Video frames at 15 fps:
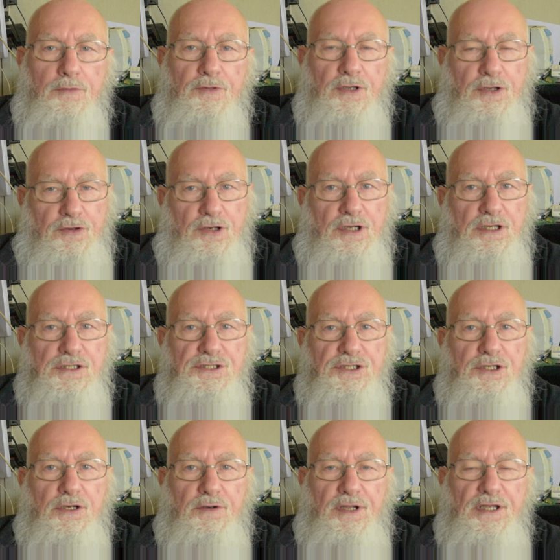The other
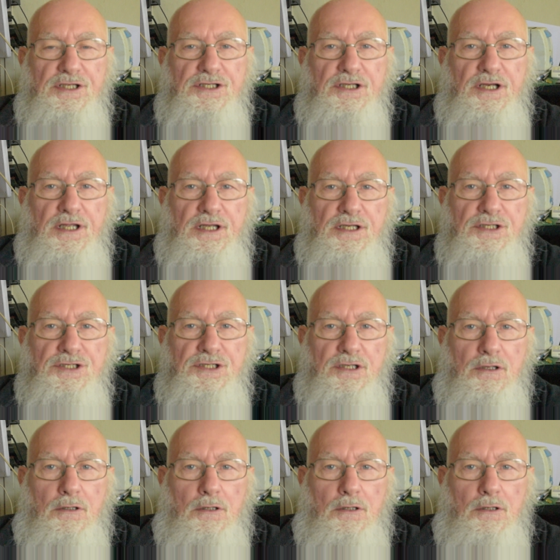consideration is,